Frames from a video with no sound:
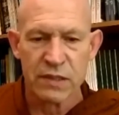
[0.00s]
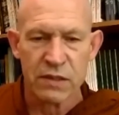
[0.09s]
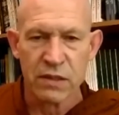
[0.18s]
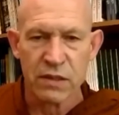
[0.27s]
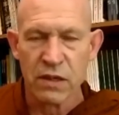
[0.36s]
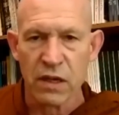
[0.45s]

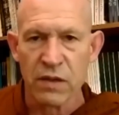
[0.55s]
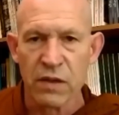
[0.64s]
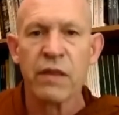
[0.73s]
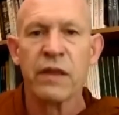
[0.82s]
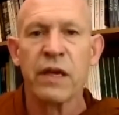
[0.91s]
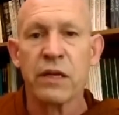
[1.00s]
you could call it
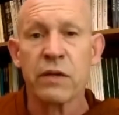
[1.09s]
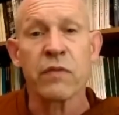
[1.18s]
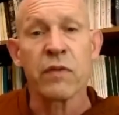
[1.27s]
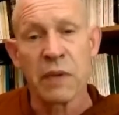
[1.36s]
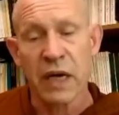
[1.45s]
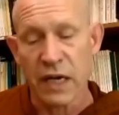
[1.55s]
the theater
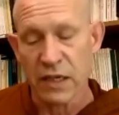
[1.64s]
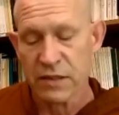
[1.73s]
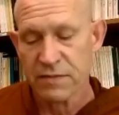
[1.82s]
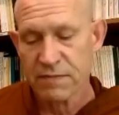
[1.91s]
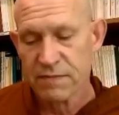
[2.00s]
of the mind.